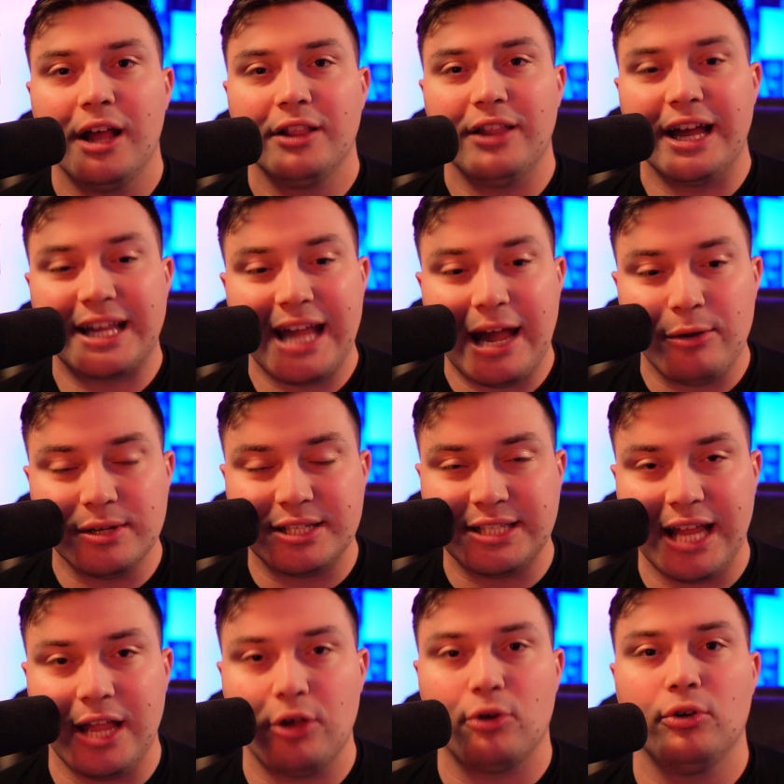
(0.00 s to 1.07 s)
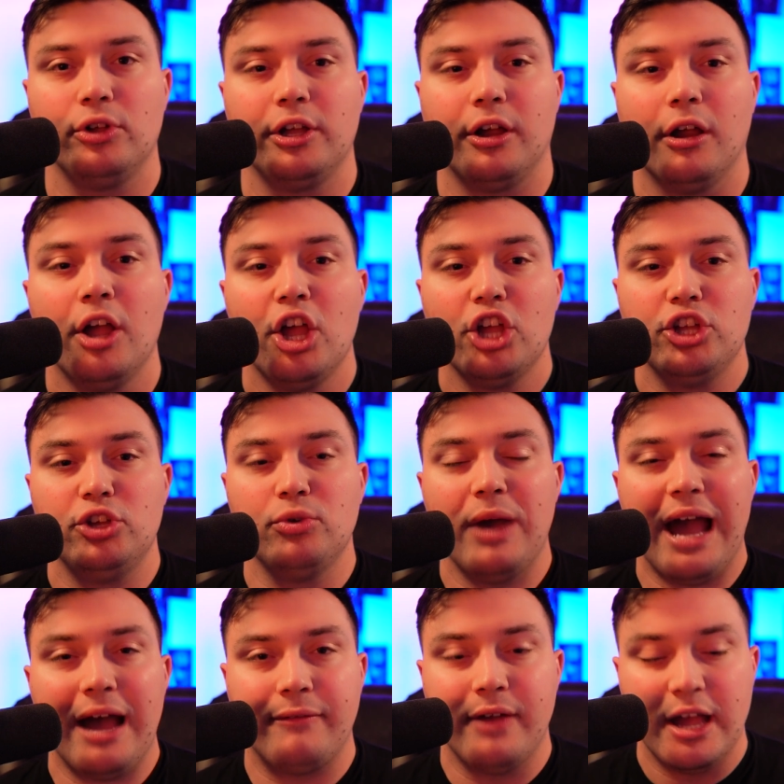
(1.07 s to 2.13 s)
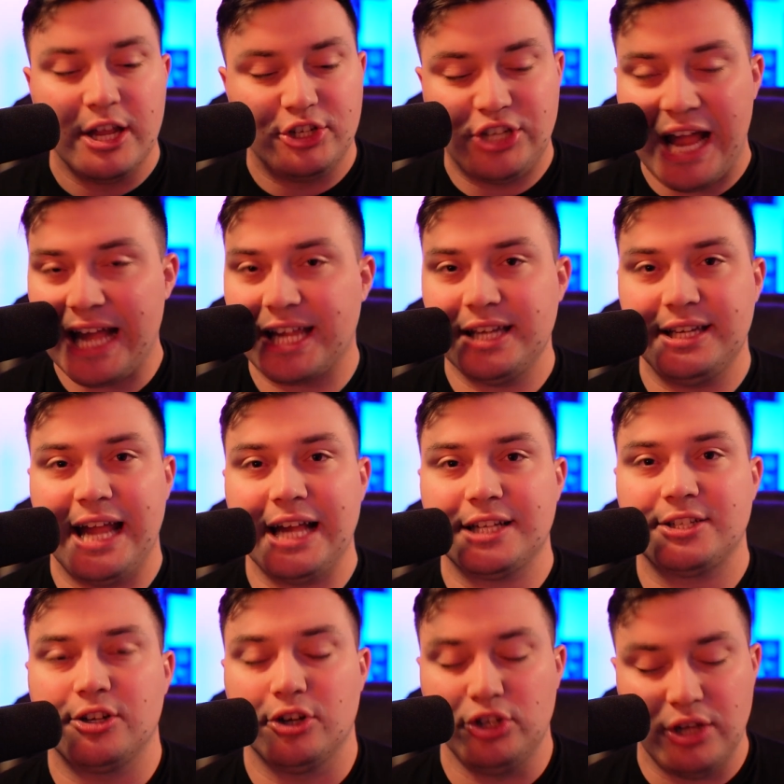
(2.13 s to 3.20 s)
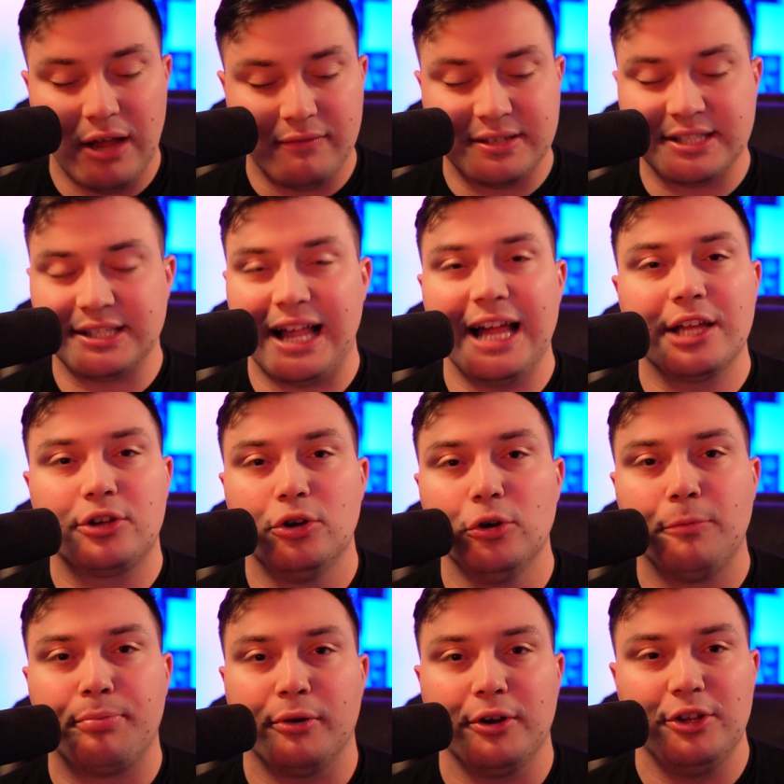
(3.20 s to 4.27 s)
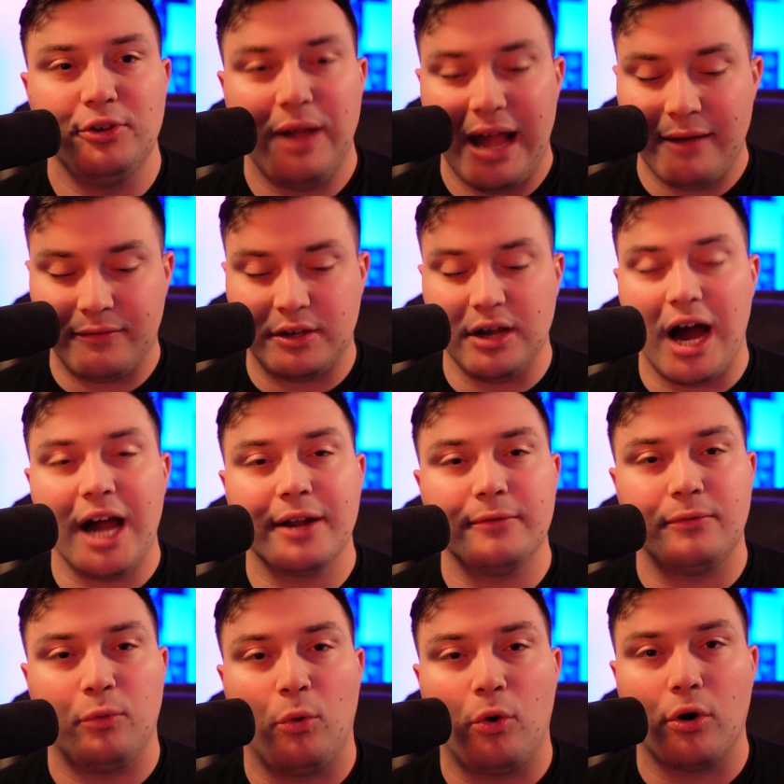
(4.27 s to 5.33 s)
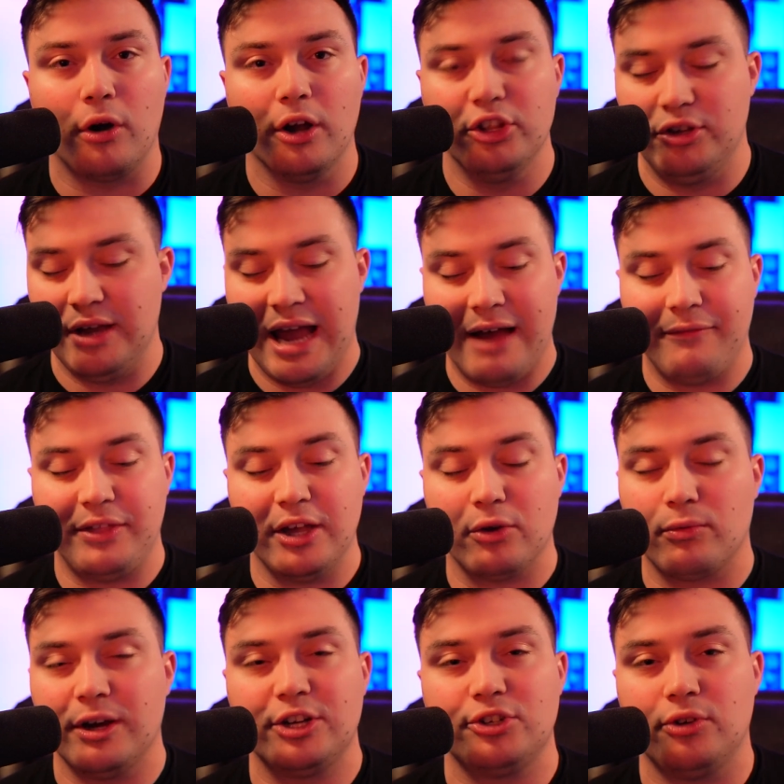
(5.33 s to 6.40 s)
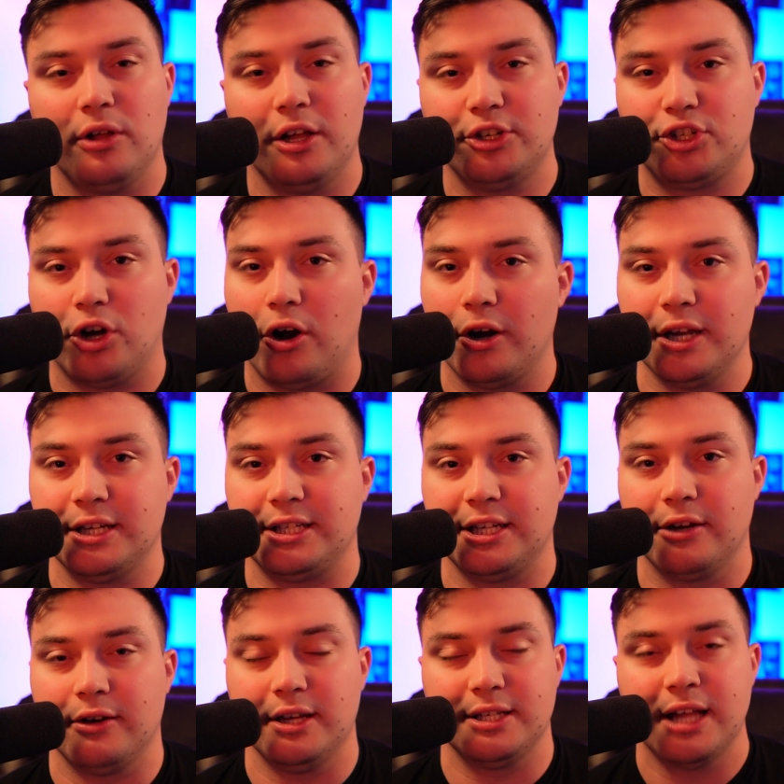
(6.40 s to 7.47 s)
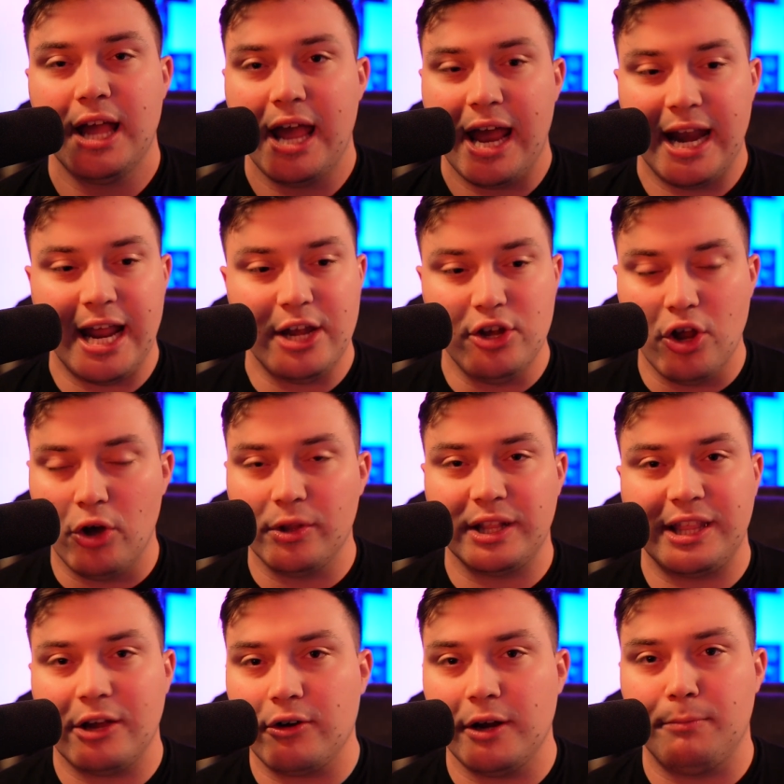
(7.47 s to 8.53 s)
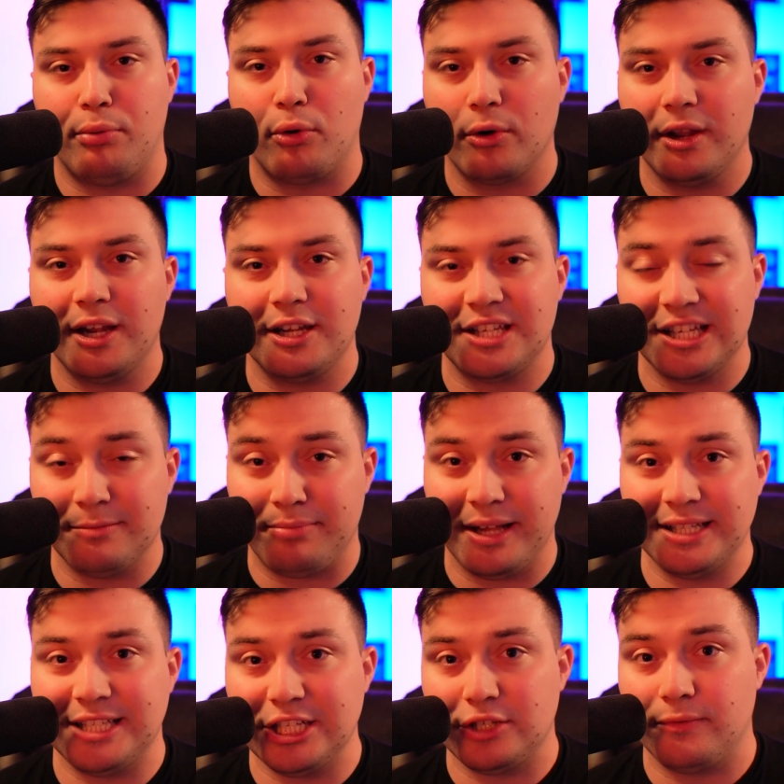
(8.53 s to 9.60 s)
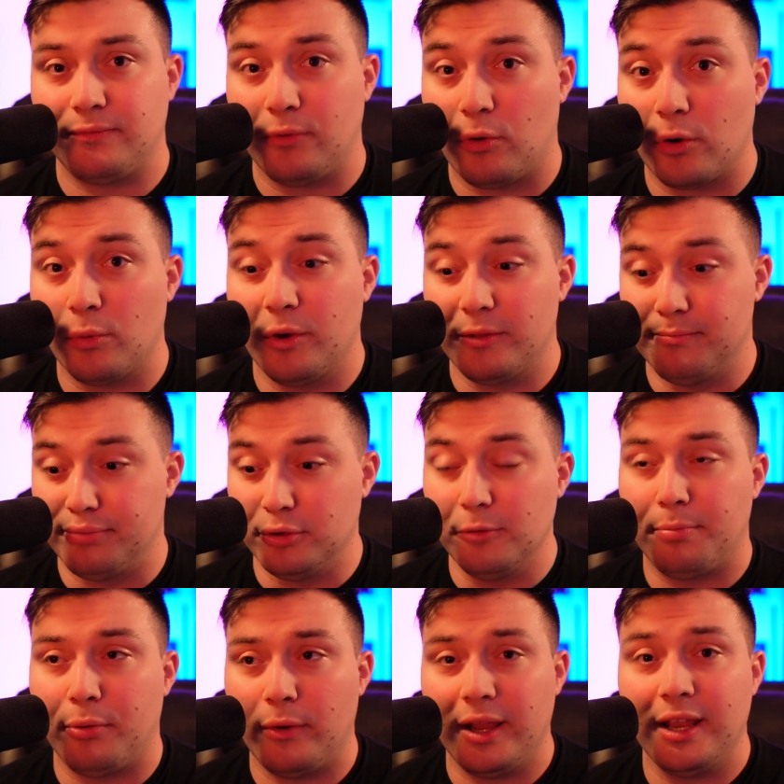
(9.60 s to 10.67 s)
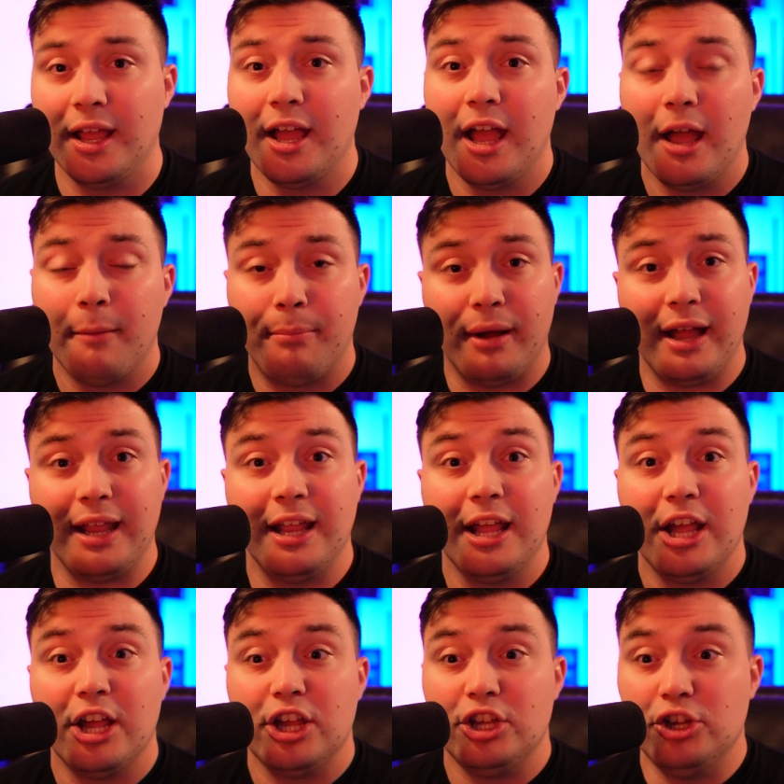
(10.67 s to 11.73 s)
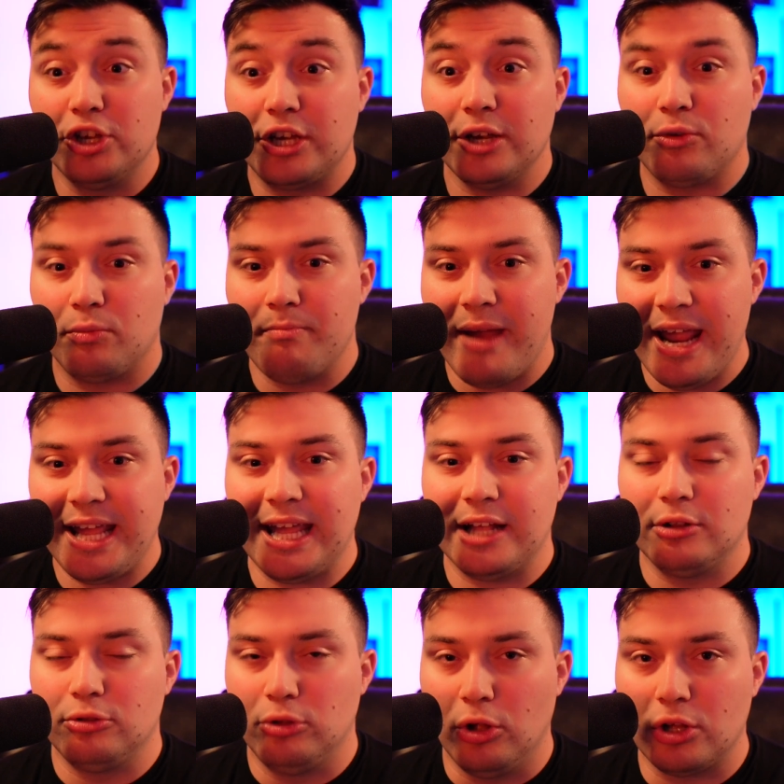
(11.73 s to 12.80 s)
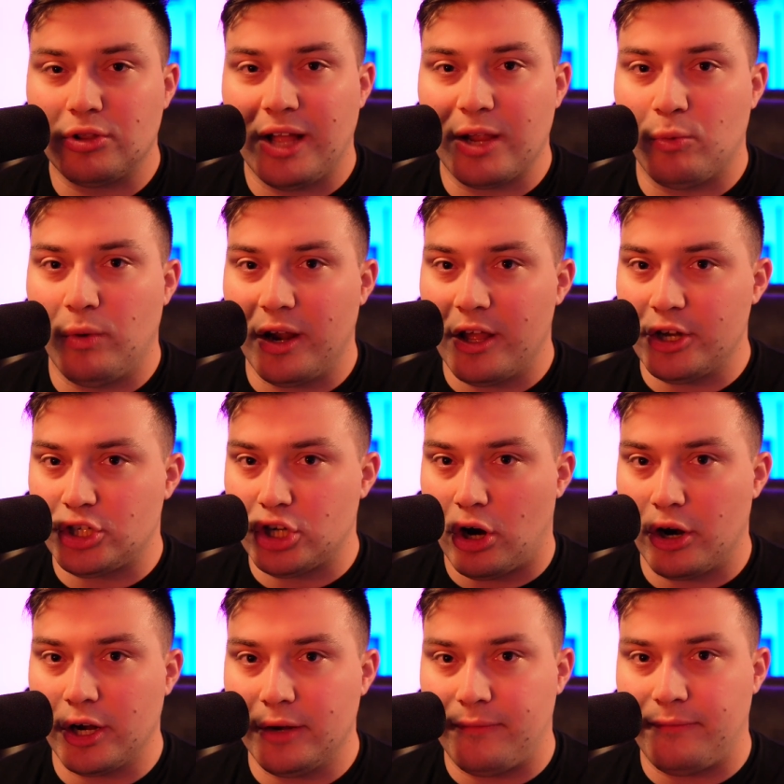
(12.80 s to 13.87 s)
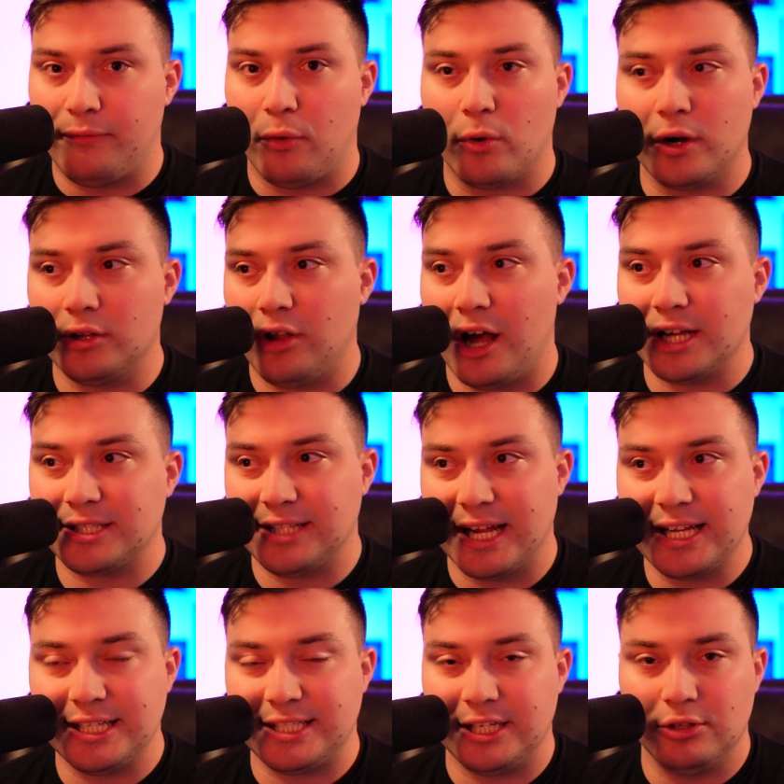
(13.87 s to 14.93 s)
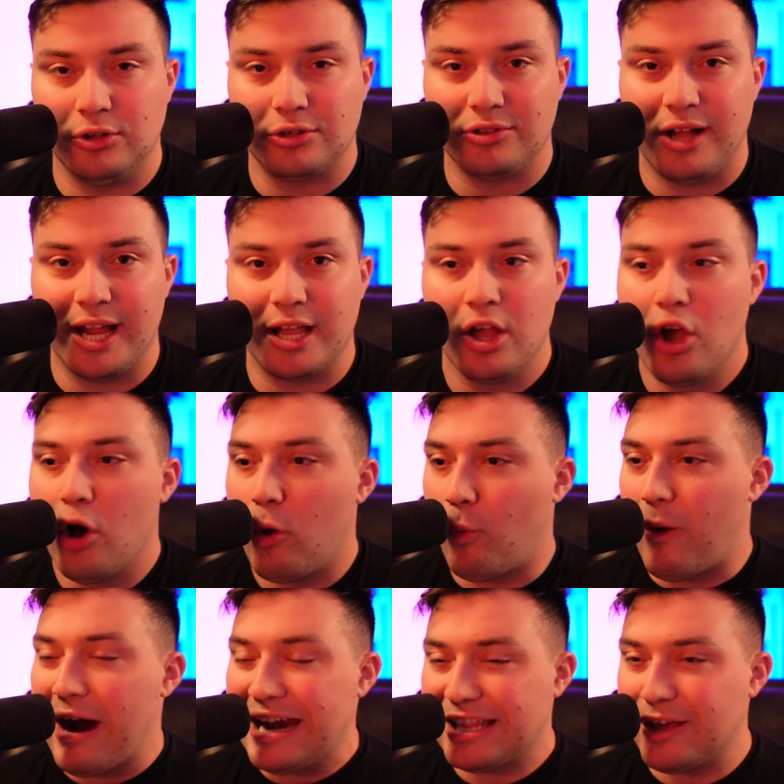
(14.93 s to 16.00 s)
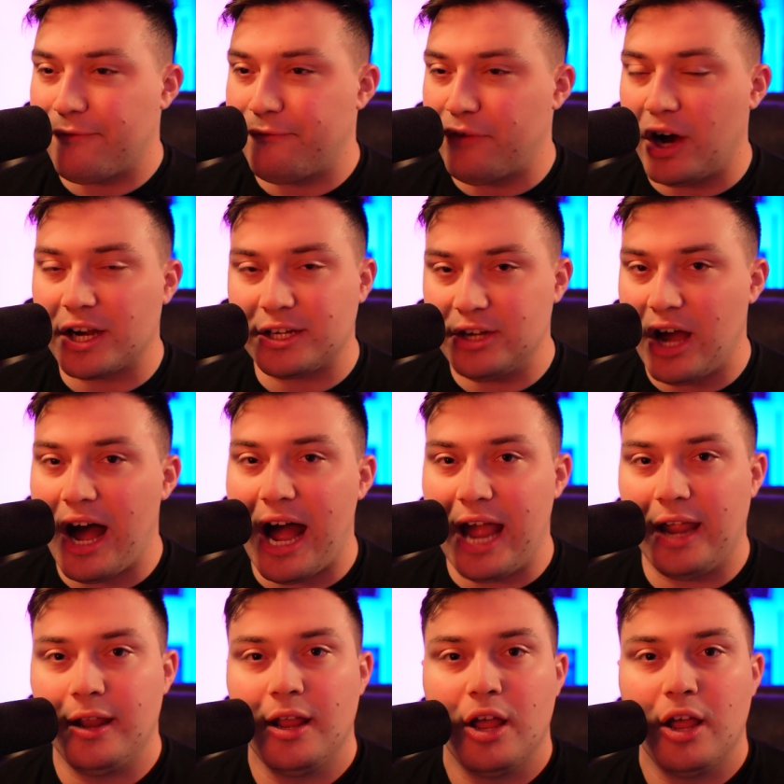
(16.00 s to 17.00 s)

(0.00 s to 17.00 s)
Like I was saying earlier, you have Jak and Daxter, you have Sly Cooper, you have God of War, you have the original Uncharted series. And I know that they already ported it to the PlayStation 4 with Bluepoint, but you could make it look like what Uncharted 4 and Lost Legacy look like. Why the fuck not?